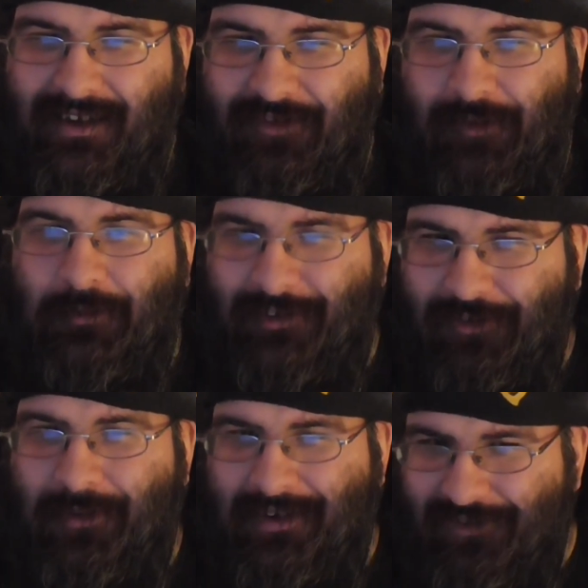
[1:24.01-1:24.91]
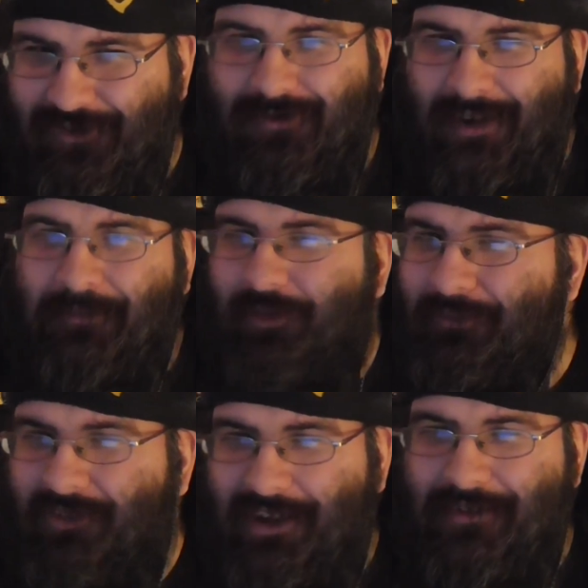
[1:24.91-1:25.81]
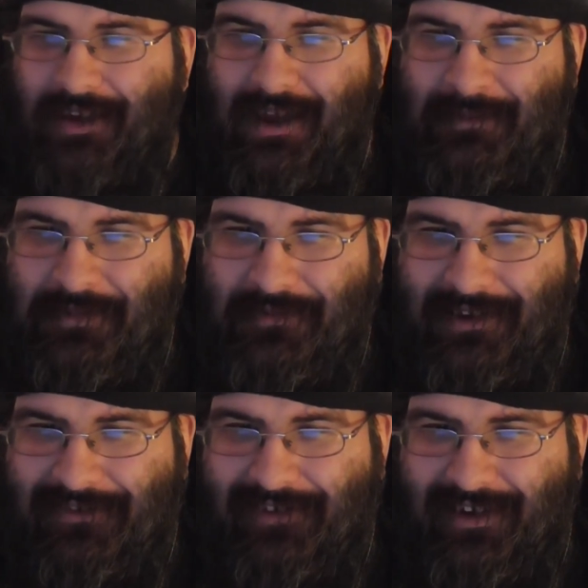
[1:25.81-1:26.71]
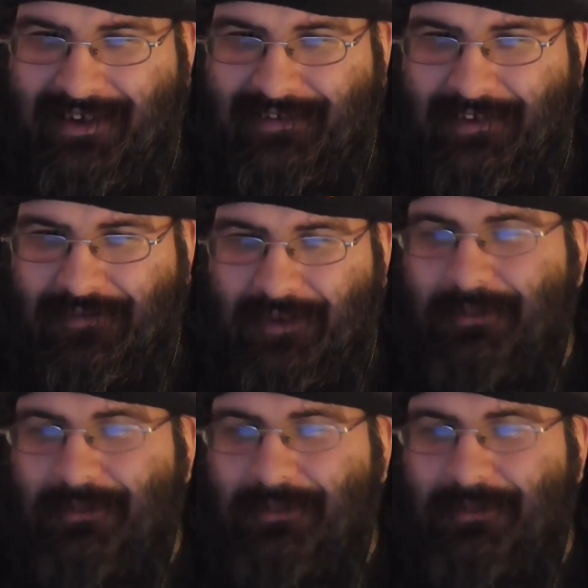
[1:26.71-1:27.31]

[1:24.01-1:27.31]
Someone is going to stream some video games, which uh, sounds fun.